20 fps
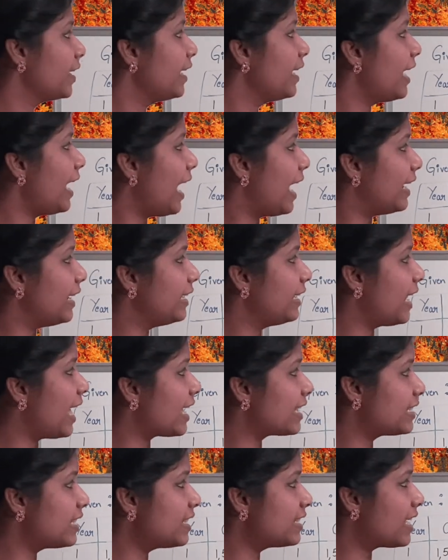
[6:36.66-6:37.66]
And
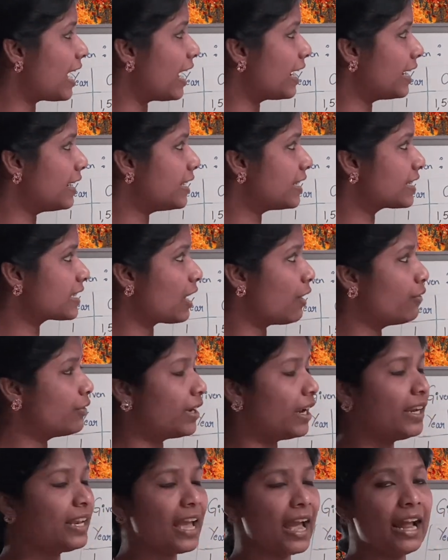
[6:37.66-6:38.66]
next is higher discount
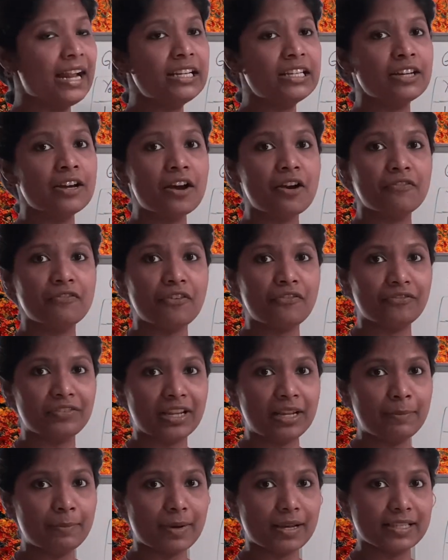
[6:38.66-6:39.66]
rate at
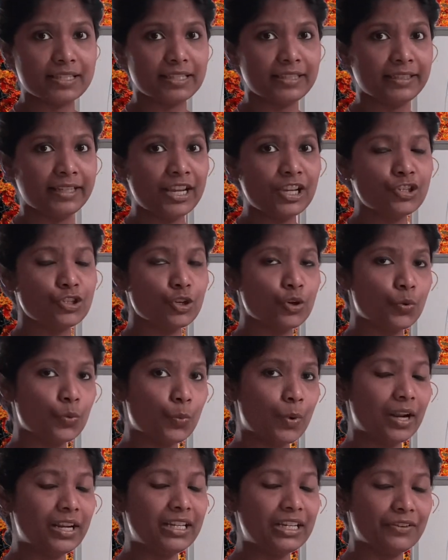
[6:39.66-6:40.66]
15%,
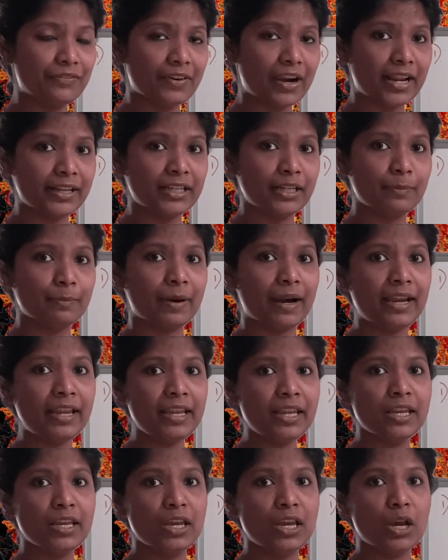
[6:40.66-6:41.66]
1 divided by
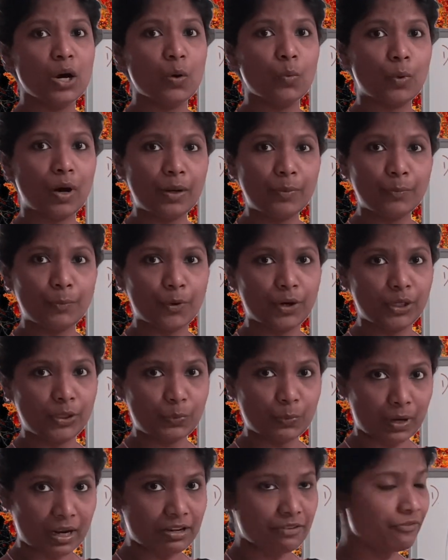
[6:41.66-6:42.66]

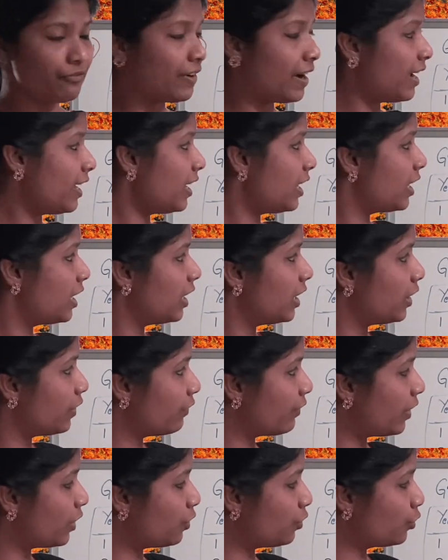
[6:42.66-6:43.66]
1.15.
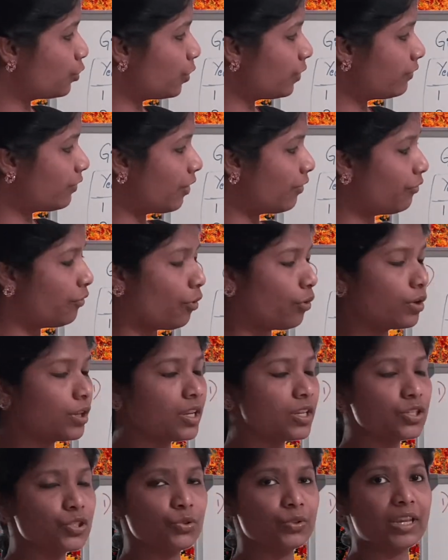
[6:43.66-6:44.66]
When you do it for 4
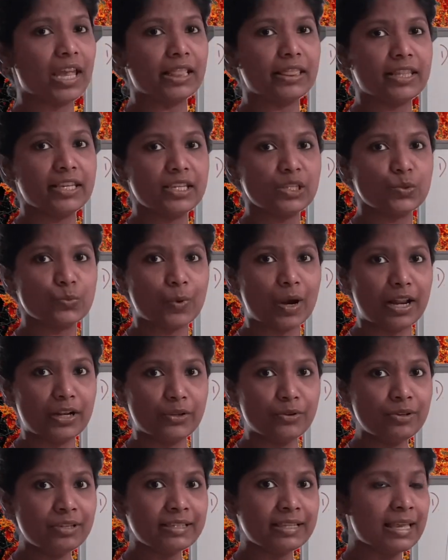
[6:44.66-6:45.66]
years, you get these
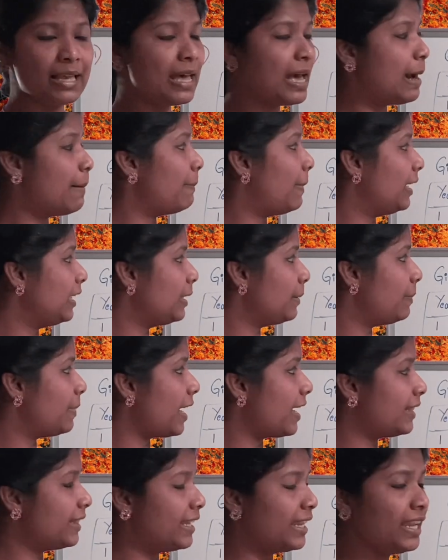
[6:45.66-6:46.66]
values.
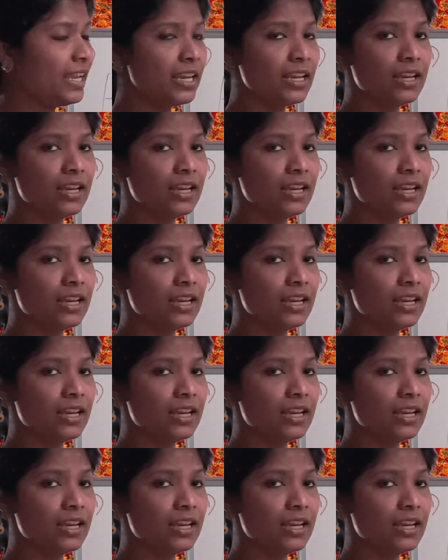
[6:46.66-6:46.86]
Multiply the